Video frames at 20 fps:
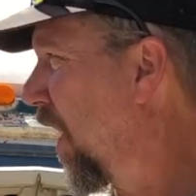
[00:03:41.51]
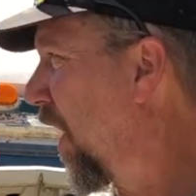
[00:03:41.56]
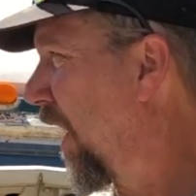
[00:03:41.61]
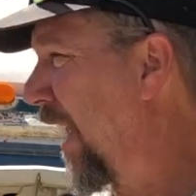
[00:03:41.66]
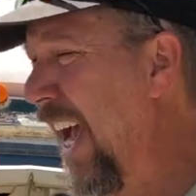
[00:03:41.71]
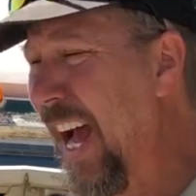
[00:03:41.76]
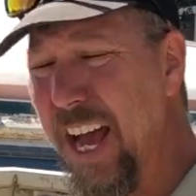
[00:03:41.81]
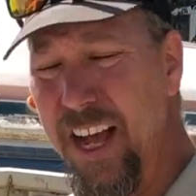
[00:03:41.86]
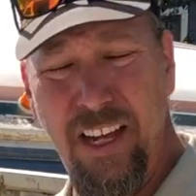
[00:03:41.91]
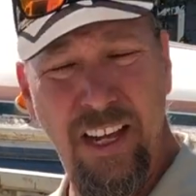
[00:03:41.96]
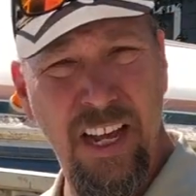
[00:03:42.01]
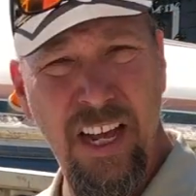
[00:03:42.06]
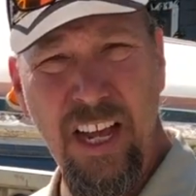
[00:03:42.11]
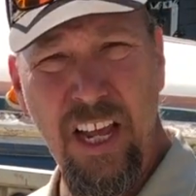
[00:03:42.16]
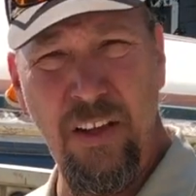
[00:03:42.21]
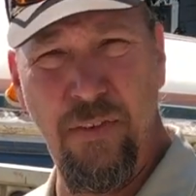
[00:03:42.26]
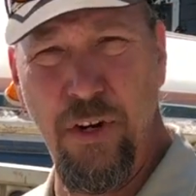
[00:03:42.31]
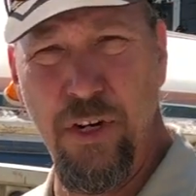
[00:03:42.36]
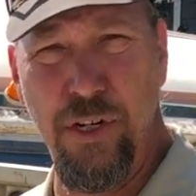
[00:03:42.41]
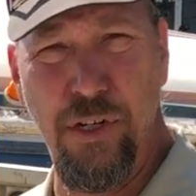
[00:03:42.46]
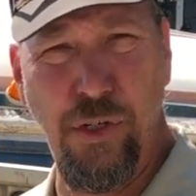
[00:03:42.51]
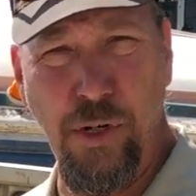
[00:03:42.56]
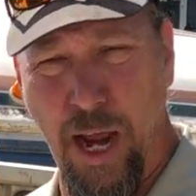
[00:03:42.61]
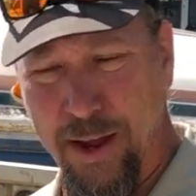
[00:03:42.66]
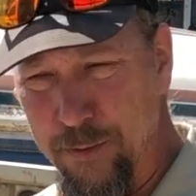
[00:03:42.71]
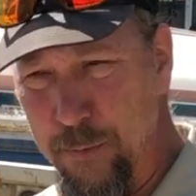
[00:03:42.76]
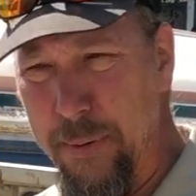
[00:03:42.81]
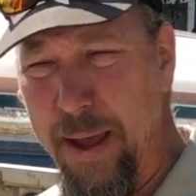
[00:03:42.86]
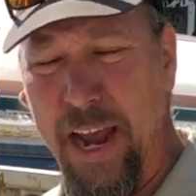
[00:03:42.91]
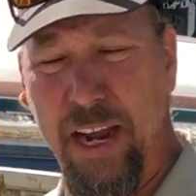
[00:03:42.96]
Yeah, if you're just
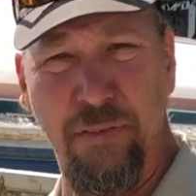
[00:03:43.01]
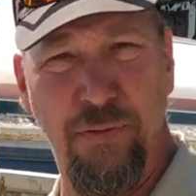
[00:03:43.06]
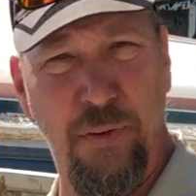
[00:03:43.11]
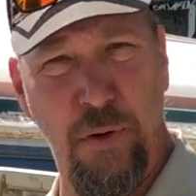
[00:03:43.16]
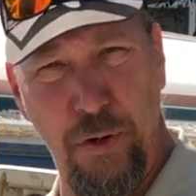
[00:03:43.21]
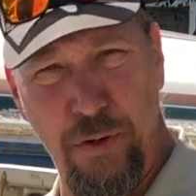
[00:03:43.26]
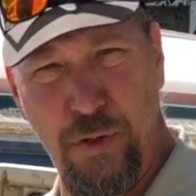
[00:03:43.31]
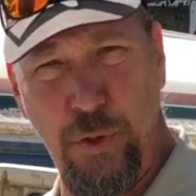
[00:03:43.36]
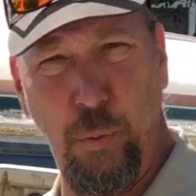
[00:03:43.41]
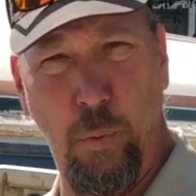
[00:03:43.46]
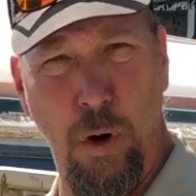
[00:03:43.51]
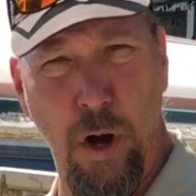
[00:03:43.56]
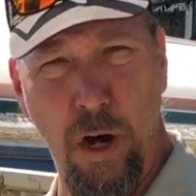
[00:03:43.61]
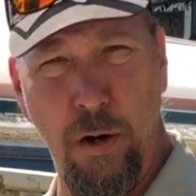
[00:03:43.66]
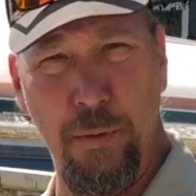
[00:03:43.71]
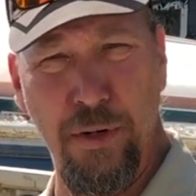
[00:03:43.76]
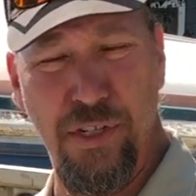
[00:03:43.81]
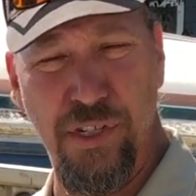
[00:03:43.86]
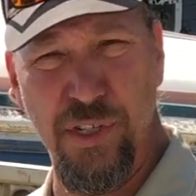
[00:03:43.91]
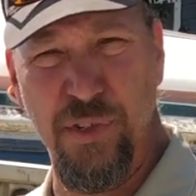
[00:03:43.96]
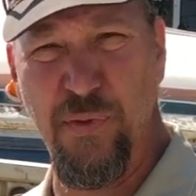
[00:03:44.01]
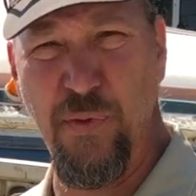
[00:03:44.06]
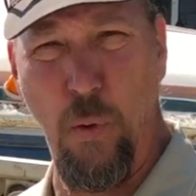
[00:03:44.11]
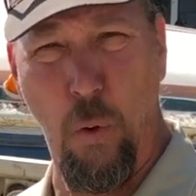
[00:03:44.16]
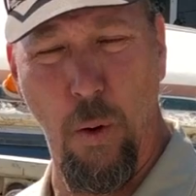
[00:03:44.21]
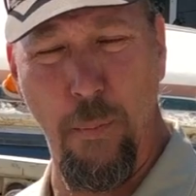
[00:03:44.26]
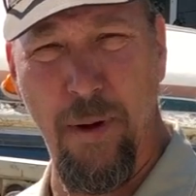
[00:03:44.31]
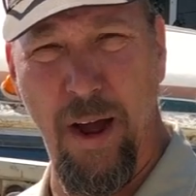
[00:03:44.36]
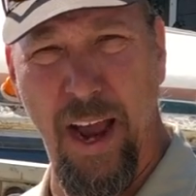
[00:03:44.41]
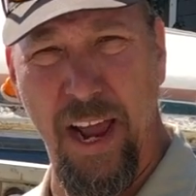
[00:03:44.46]
driving back and forth to work, which is
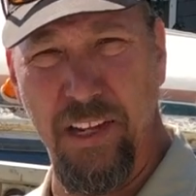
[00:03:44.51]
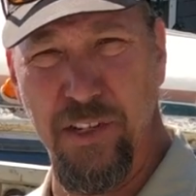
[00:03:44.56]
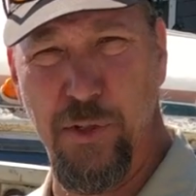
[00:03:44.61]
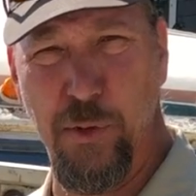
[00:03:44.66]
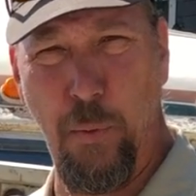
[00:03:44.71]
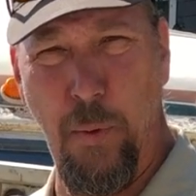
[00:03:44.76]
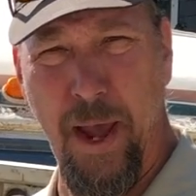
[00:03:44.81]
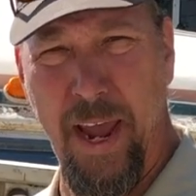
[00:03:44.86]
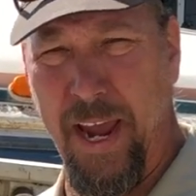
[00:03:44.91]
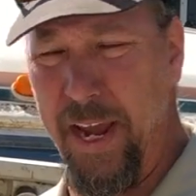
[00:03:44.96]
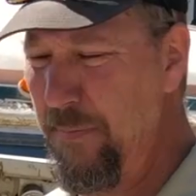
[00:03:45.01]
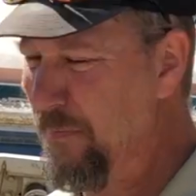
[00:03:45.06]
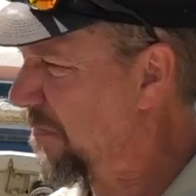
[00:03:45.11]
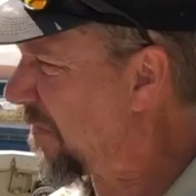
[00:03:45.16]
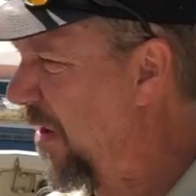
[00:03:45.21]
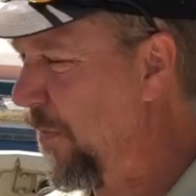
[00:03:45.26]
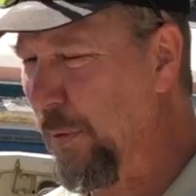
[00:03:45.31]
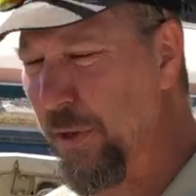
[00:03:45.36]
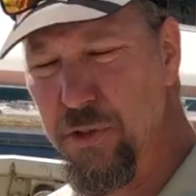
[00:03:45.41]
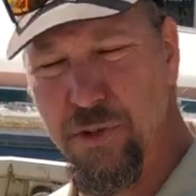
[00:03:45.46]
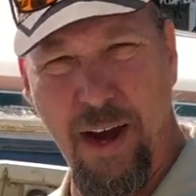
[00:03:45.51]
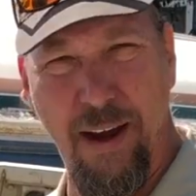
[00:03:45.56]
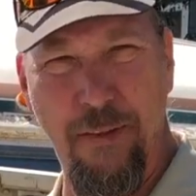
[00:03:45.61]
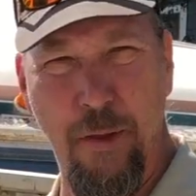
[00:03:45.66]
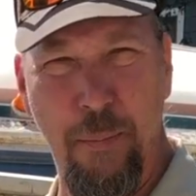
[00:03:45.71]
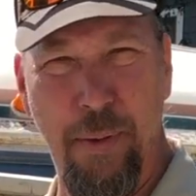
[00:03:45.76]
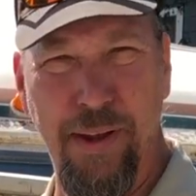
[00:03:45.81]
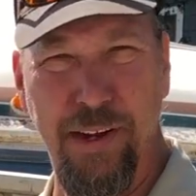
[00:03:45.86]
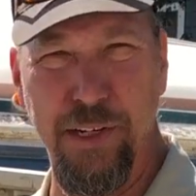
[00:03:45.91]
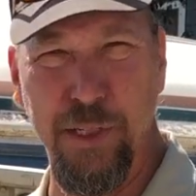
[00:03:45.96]
4 miles away, we'll drive the
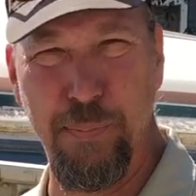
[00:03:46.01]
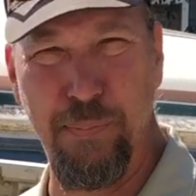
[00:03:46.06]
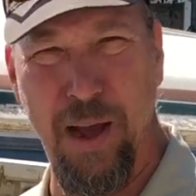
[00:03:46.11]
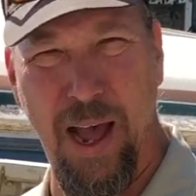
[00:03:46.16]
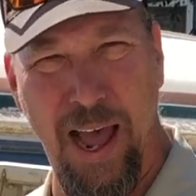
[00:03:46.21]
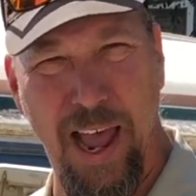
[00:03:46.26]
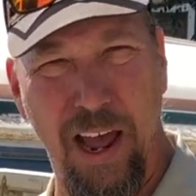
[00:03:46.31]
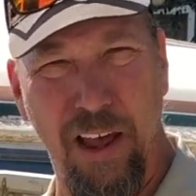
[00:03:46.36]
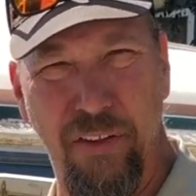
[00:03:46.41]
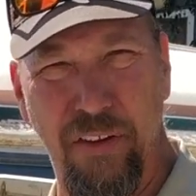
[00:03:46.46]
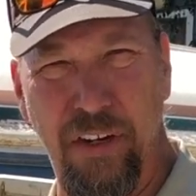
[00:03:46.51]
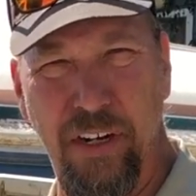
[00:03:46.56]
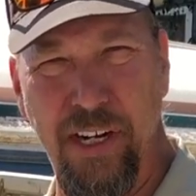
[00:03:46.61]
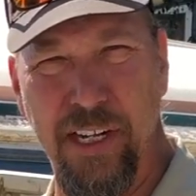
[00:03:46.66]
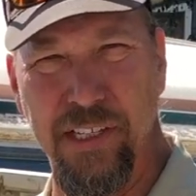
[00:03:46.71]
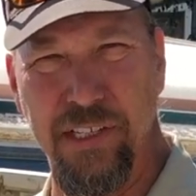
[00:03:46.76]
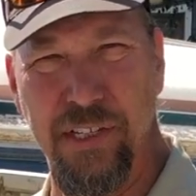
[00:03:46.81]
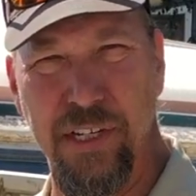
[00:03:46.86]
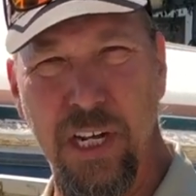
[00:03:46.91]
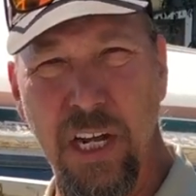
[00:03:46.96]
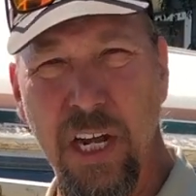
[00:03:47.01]
biggest pile there is.